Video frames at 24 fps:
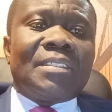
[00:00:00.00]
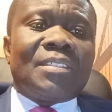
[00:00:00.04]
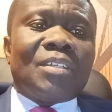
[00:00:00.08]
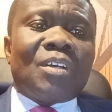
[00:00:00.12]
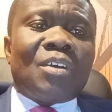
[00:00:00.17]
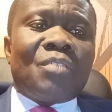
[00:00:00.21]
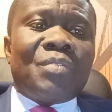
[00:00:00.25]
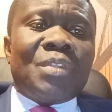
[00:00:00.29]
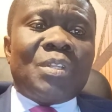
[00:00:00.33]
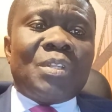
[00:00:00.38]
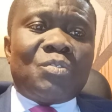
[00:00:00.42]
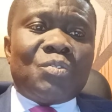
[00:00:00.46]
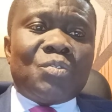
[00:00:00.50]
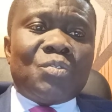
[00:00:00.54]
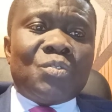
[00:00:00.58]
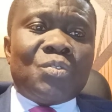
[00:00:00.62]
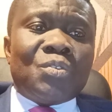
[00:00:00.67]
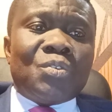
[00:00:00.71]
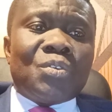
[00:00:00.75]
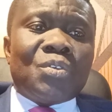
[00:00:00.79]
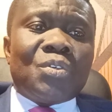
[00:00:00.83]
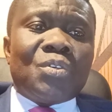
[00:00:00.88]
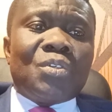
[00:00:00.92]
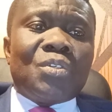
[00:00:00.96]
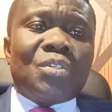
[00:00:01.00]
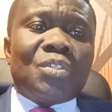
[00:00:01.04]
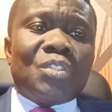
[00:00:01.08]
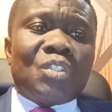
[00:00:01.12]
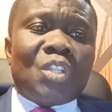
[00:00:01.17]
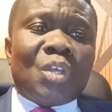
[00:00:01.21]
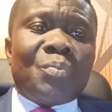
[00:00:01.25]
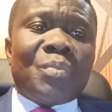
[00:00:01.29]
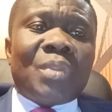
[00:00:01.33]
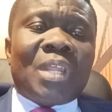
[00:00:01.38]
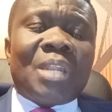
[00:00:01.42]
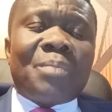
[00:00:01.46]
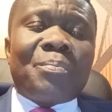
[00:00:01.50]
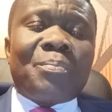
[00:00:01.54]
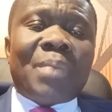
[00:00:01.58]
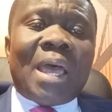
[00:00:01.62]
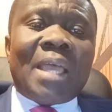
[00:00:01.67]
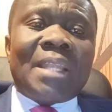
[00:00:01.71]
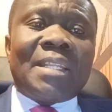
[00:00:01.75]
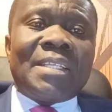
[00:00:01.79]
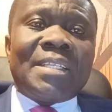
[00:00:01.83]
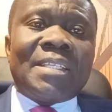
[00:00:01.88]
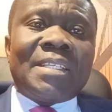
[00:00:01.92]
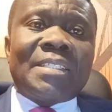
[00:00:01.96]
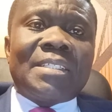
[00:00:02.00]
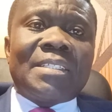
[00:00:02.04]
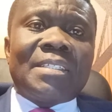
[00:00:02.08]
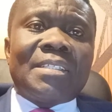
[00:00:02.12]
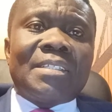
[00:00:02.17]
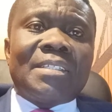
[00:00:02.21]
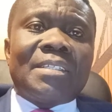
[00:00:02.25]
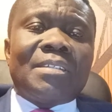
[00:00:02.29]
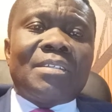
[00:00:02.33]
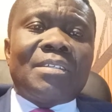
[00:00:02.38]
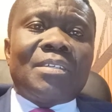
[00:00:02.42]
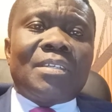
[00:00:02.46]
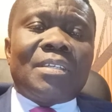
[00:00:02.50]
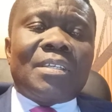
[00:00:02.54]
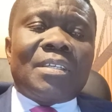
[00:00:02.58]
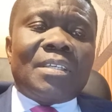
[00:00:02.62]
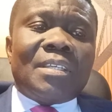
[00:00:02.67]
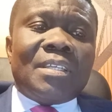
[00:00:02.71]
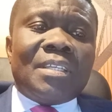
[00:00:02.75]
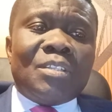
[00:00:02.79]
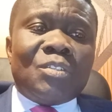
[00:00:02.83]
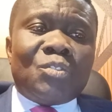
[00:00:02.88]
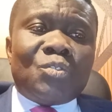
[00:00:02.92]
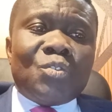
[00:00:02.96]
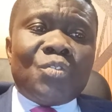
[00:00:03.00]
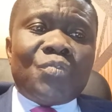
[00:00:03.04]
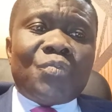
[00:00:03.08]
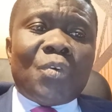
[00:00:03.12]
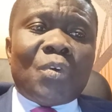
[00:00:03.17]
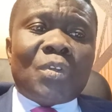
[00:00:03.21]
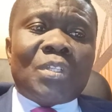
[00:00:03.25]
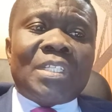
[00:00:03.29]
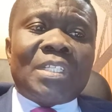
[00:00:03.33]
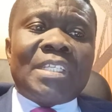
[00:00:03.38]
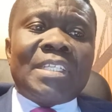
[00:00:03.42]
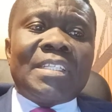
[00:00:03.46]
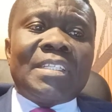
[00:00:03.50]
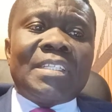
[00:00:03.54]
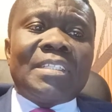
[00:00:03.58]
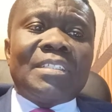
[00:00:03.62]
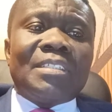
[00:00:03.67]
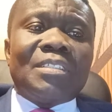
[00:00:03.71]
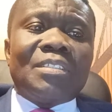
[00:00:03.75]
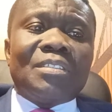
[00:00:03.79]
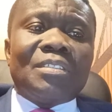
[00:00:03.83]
of the two dominant parties in 2014,